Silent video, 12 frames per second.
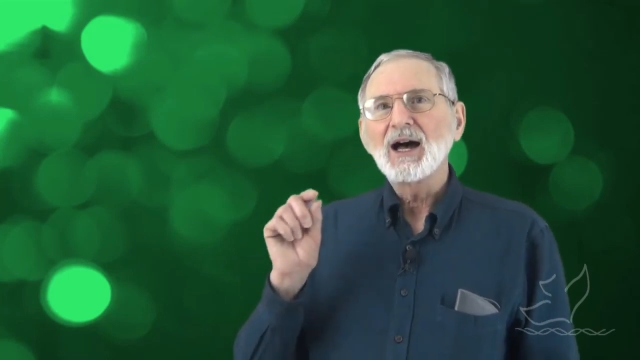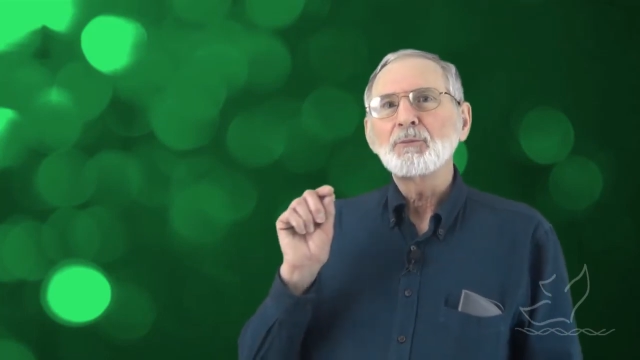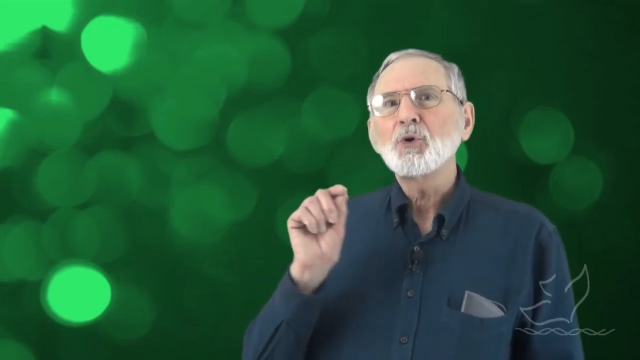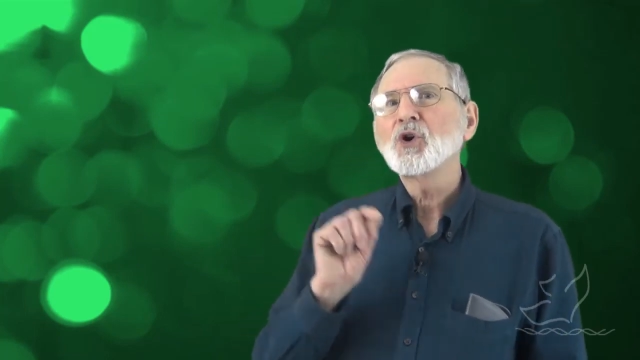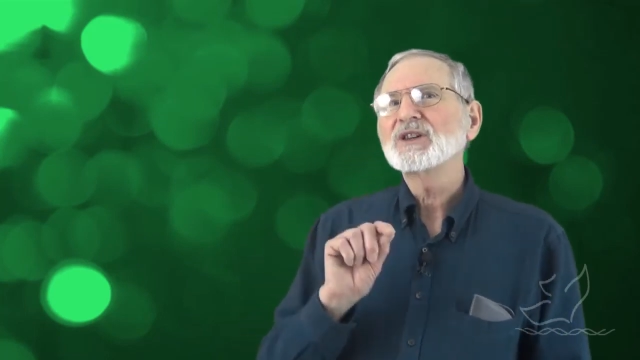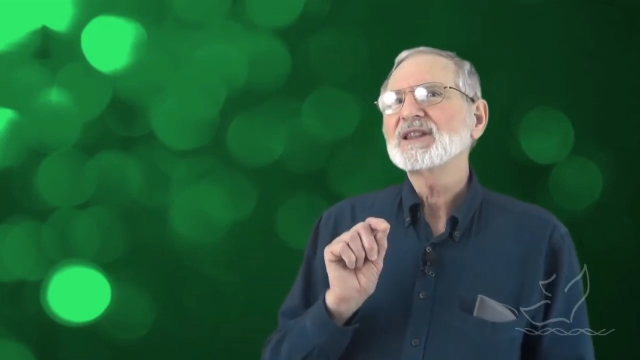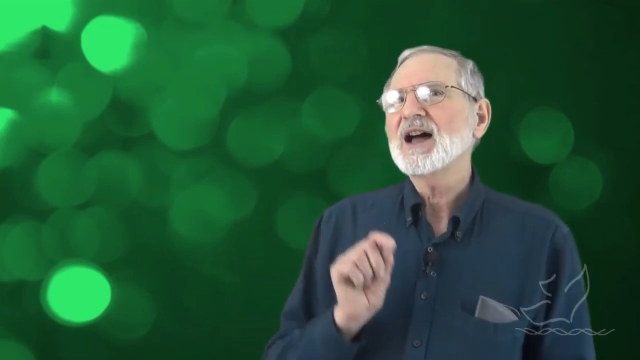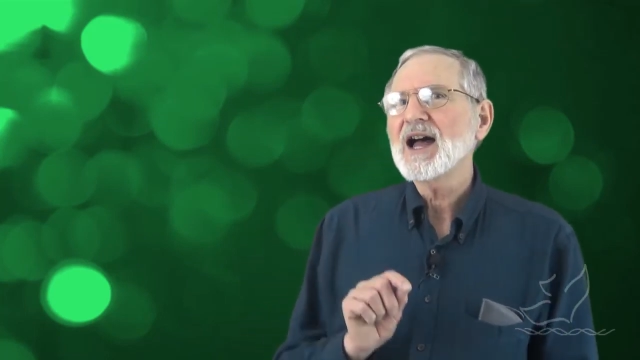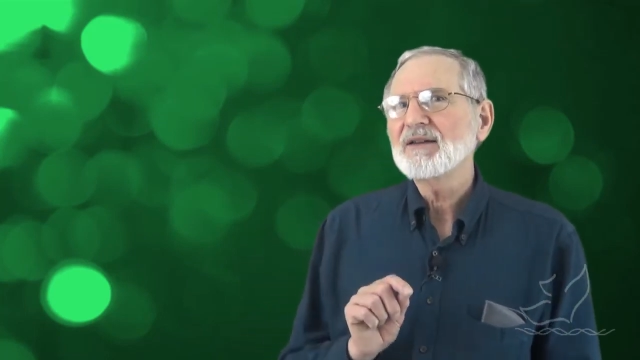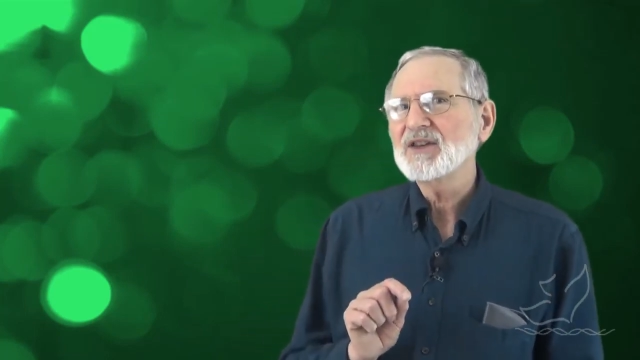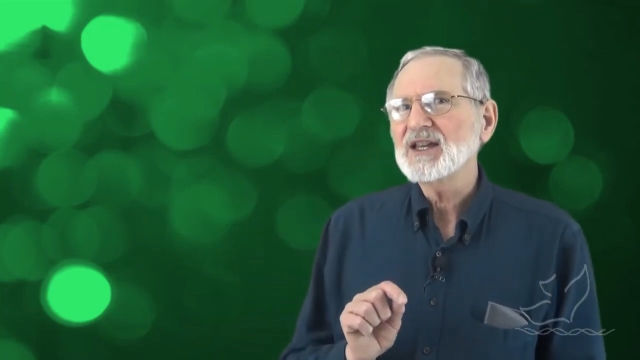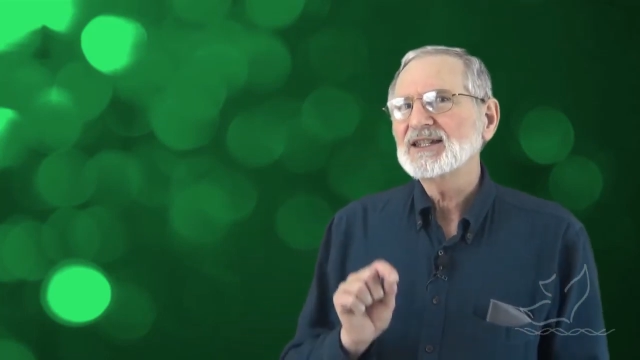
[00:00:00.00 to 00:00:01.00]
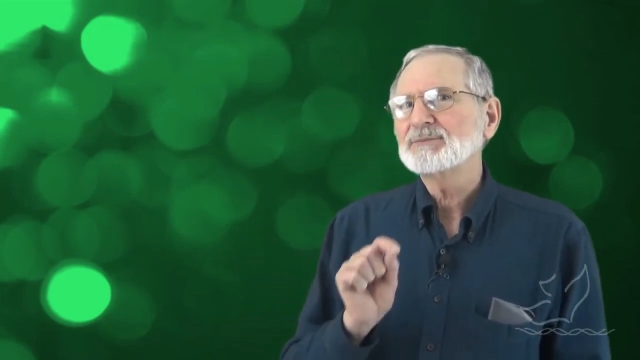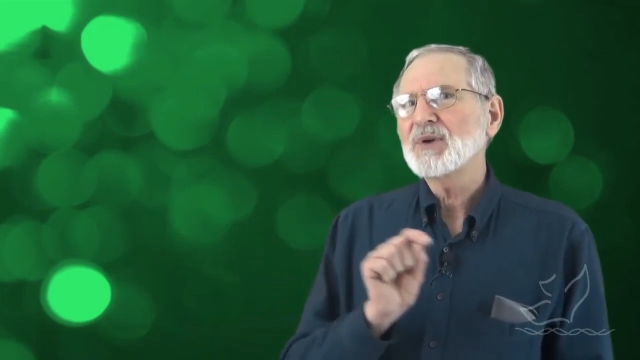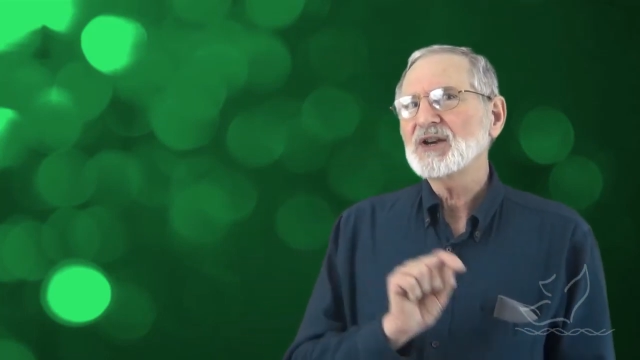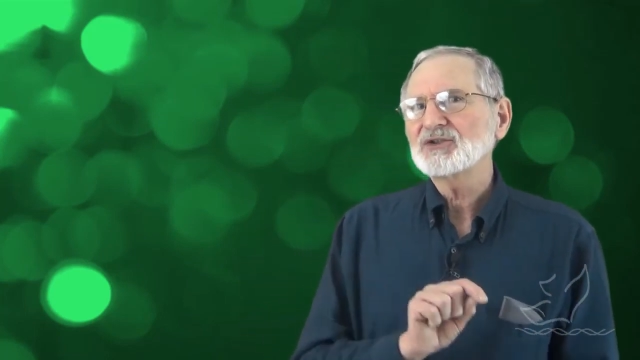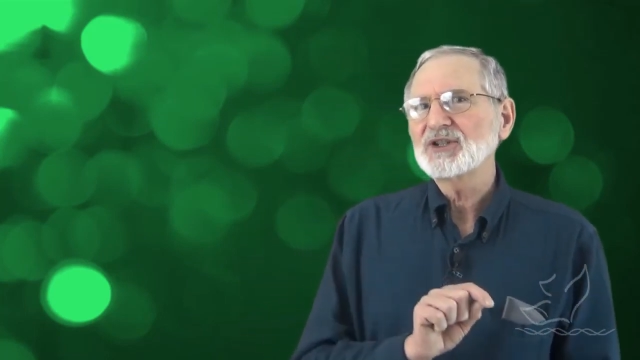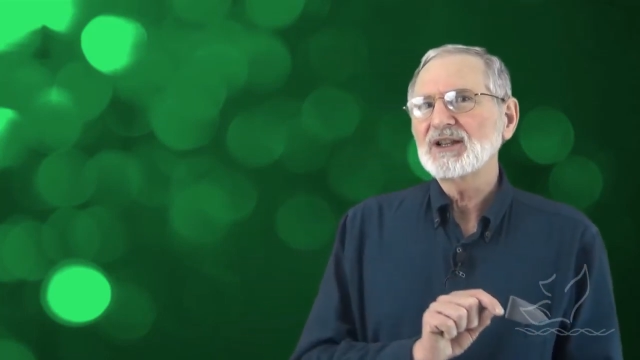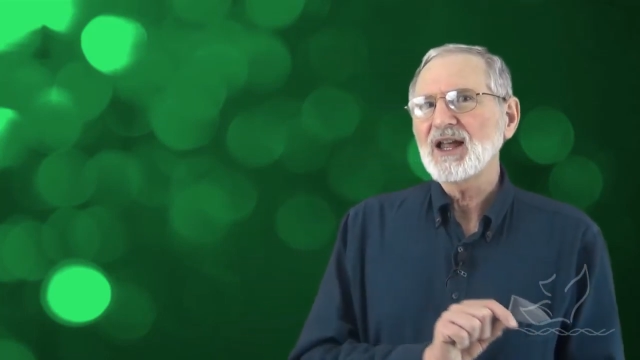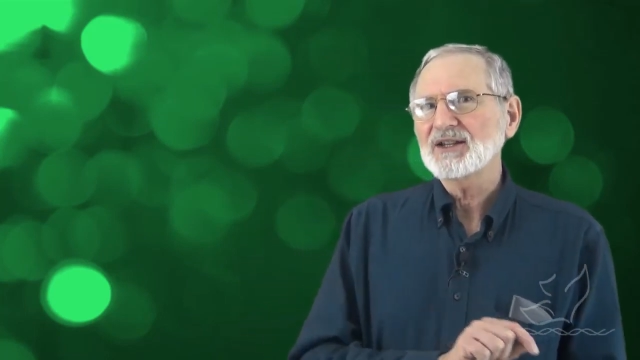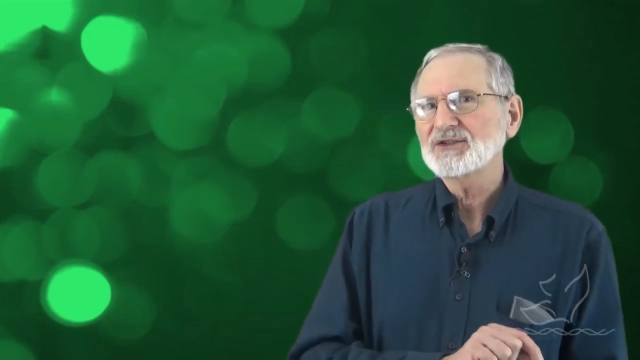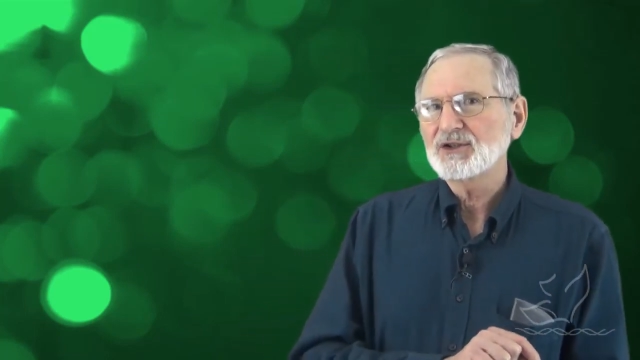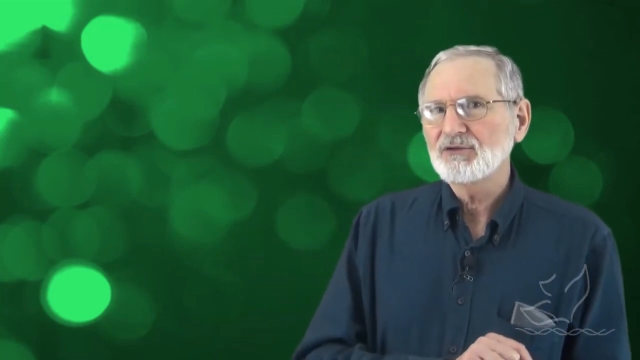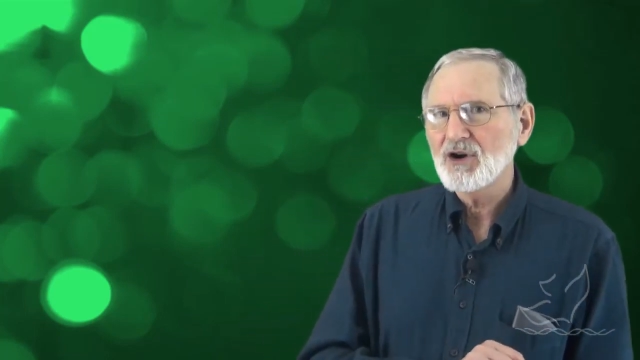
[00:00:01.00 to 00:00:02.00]
Poison ivy especially
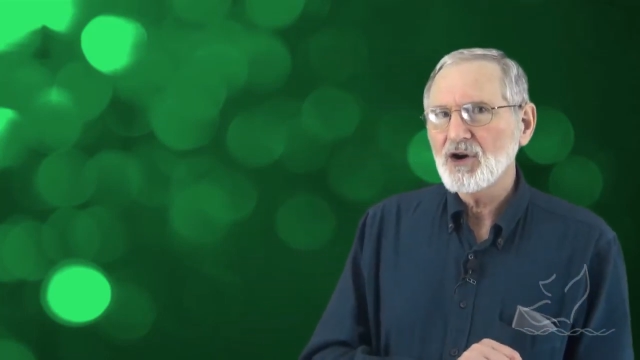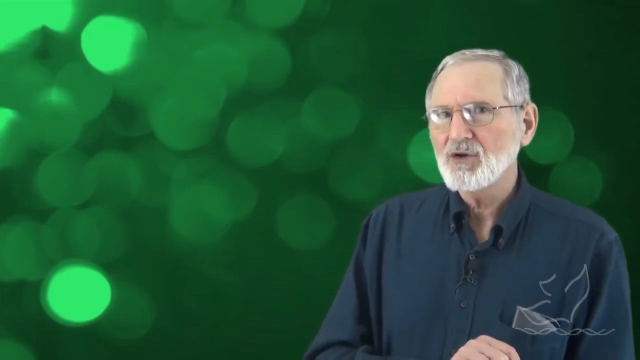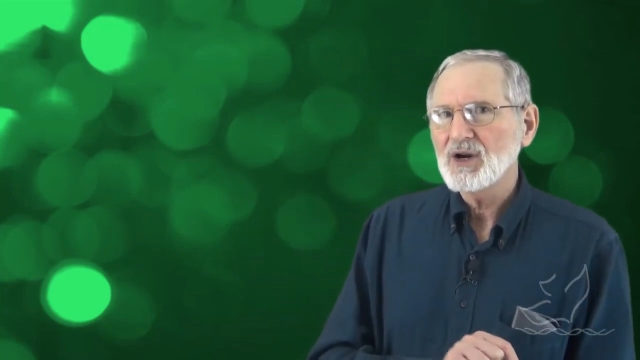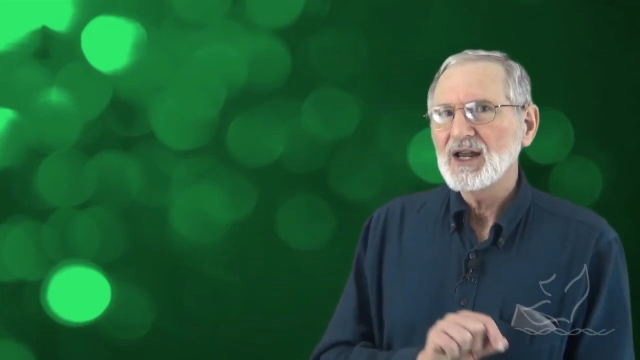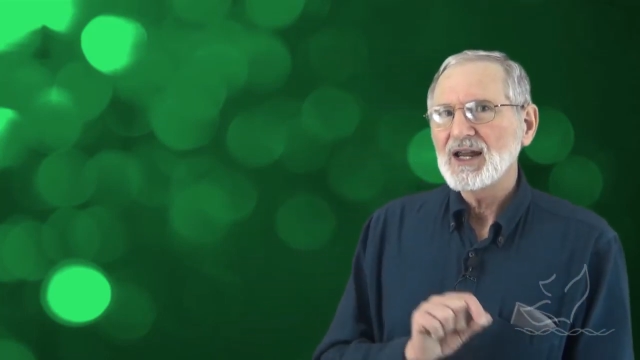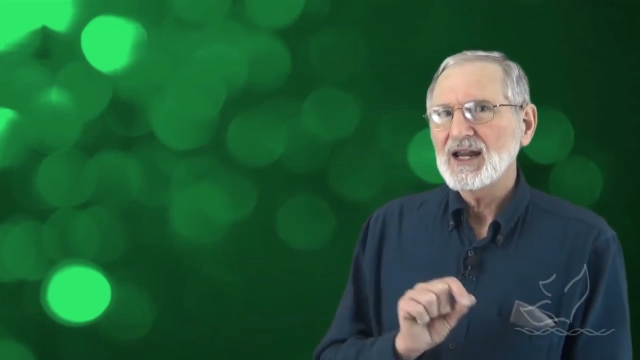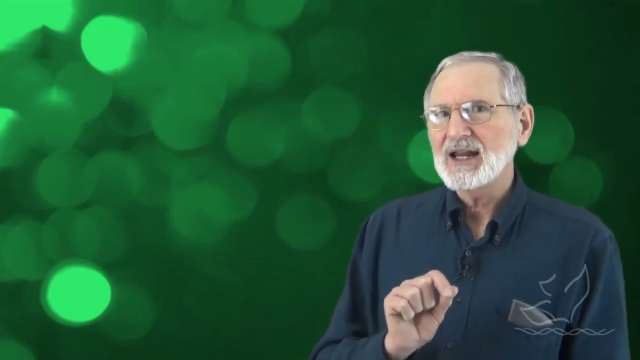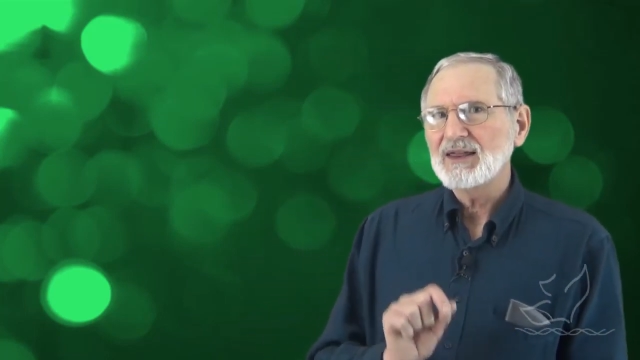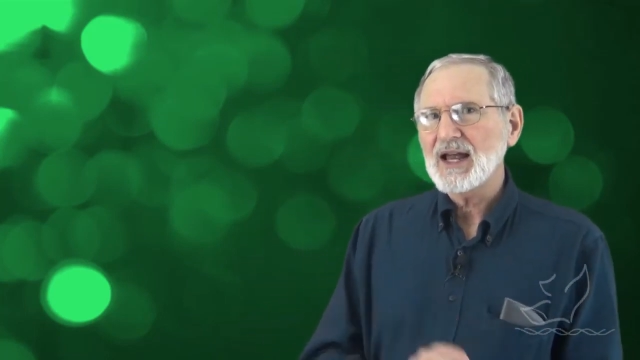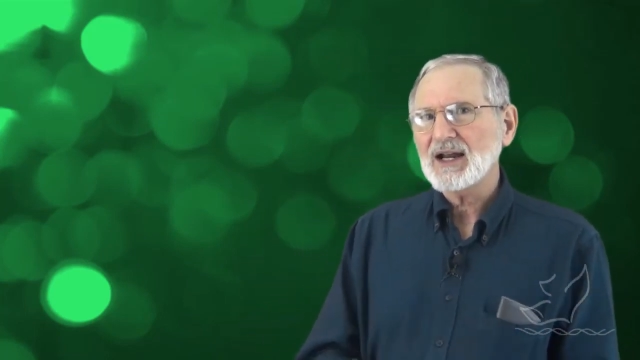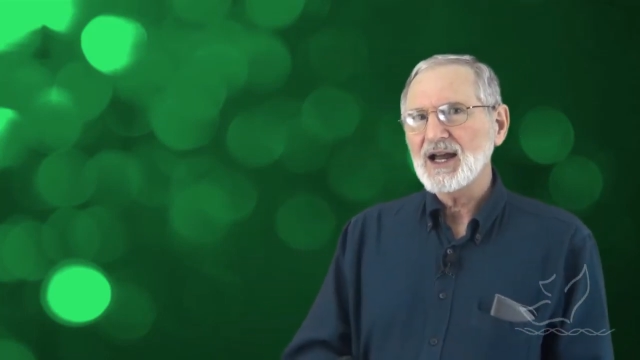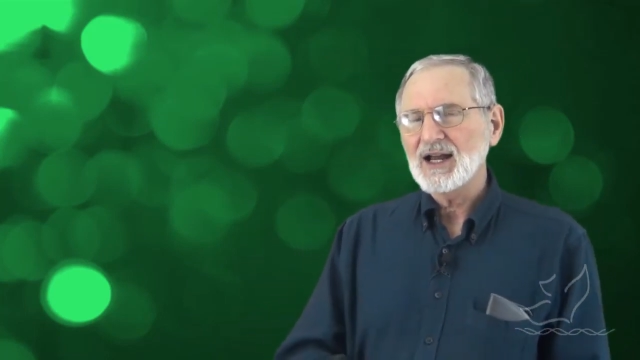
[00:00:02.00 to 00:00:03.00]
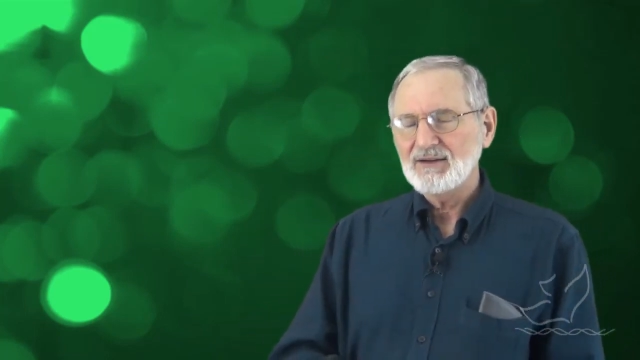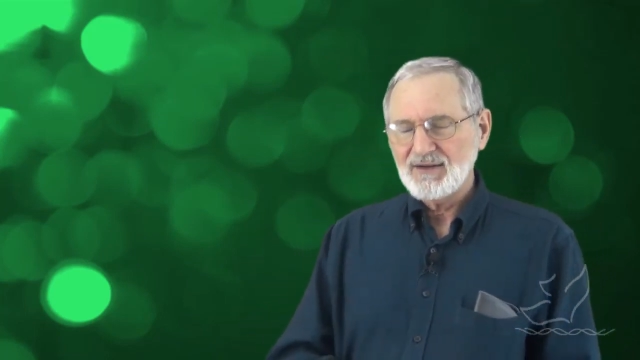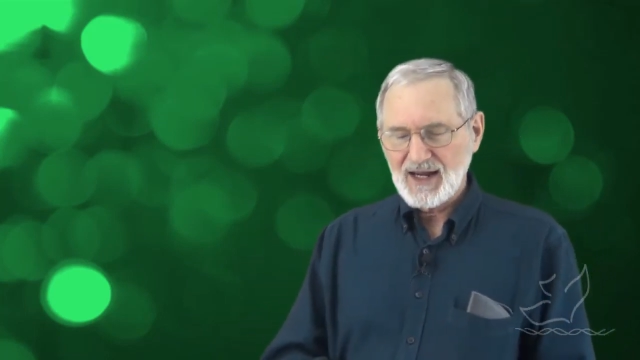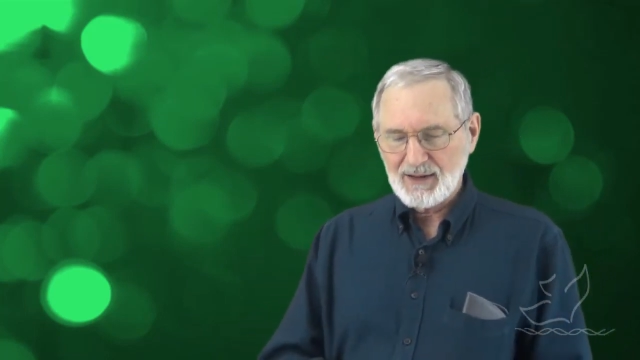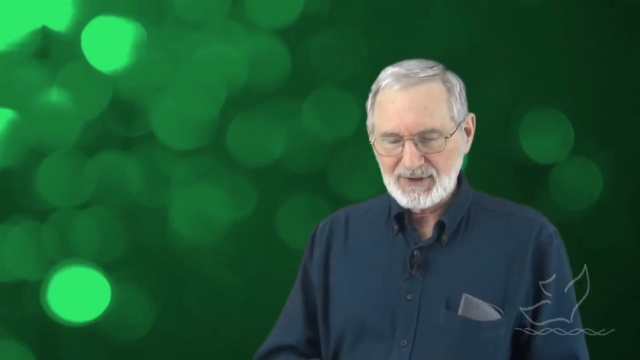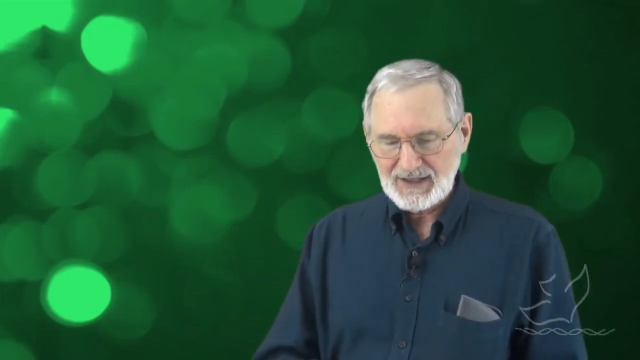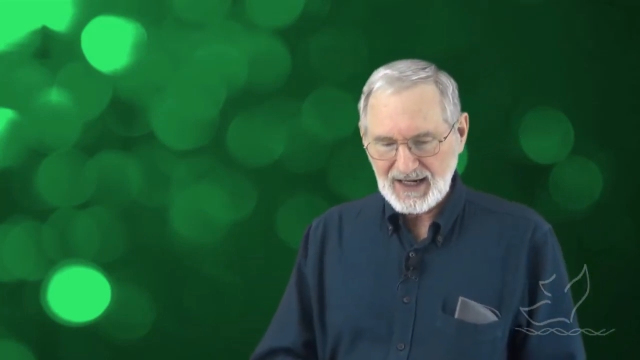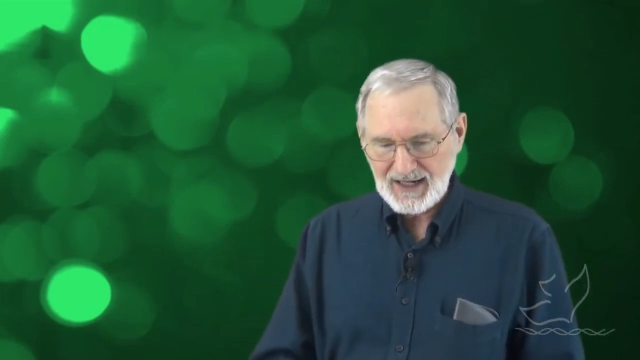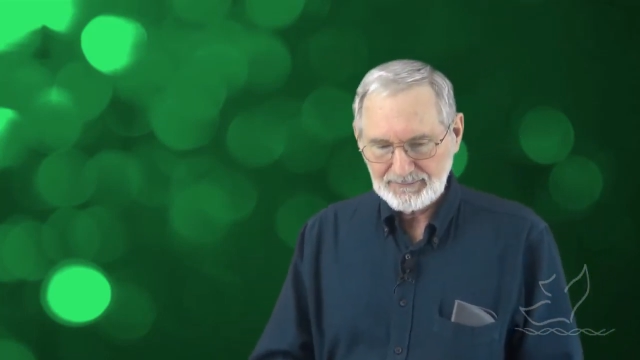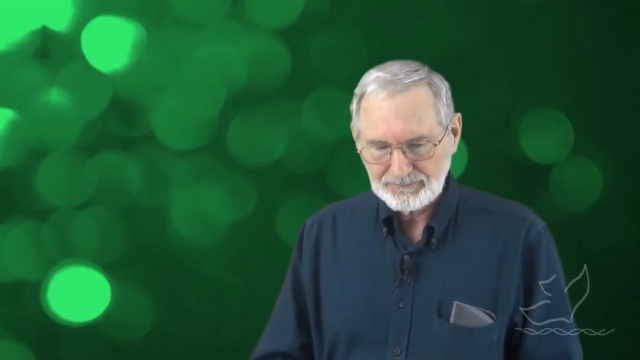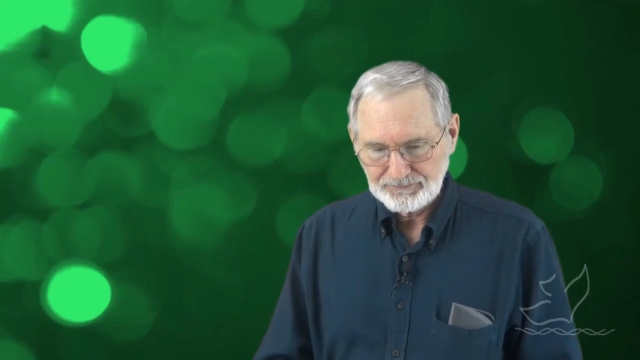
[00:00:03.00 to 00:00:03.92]
likes to grow in that kind of habitat.